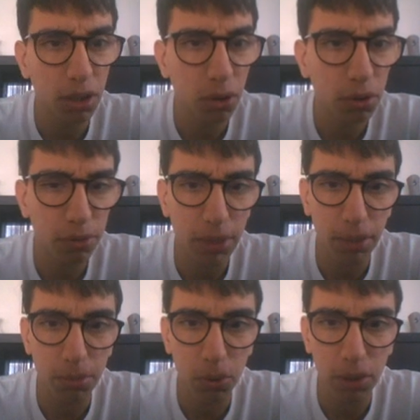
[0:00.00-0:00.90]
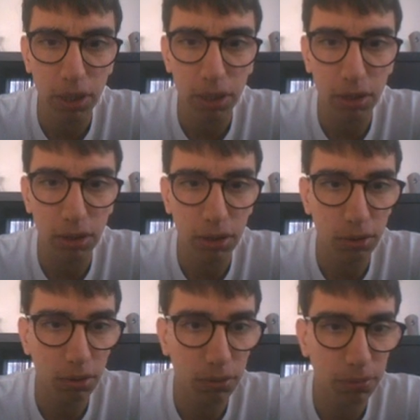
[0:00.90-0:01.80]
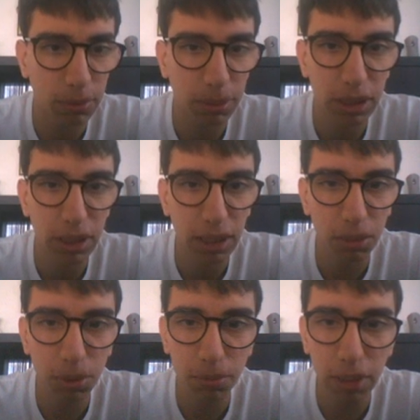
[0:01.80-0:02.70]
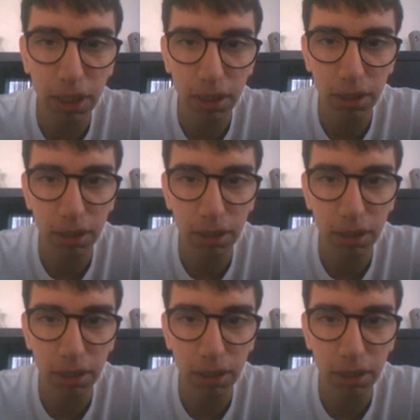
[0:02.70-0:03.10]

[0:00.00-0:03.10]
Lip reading: know if my opponent. I mean, he was playing a